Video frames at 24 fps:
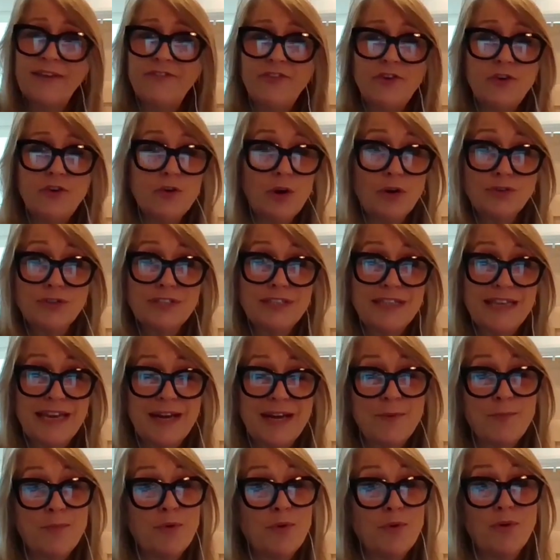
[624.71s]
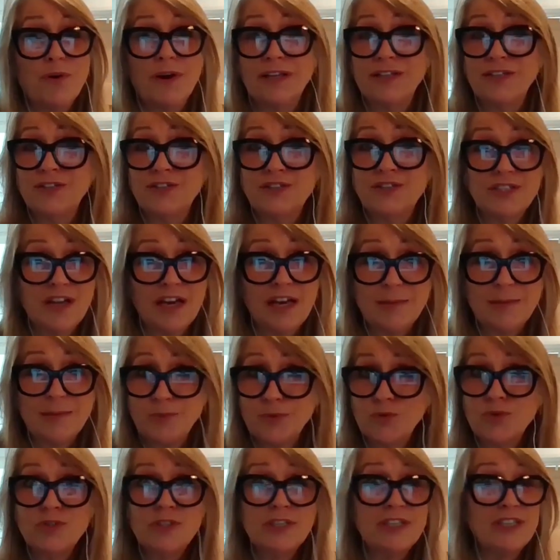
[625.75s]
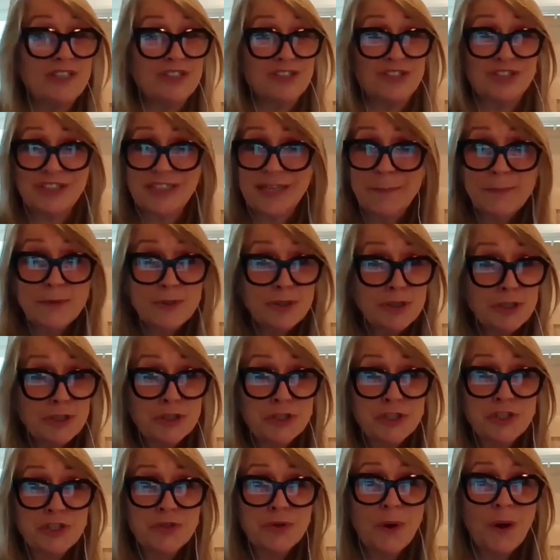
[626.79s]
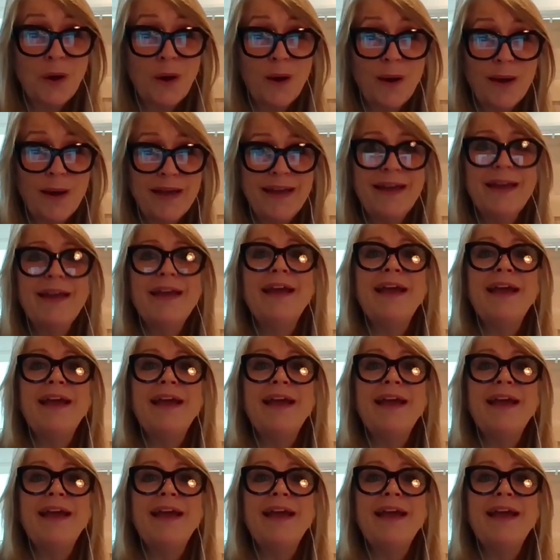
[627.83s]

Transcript: you go to the airport and you're denied boarding because your temperature is too high,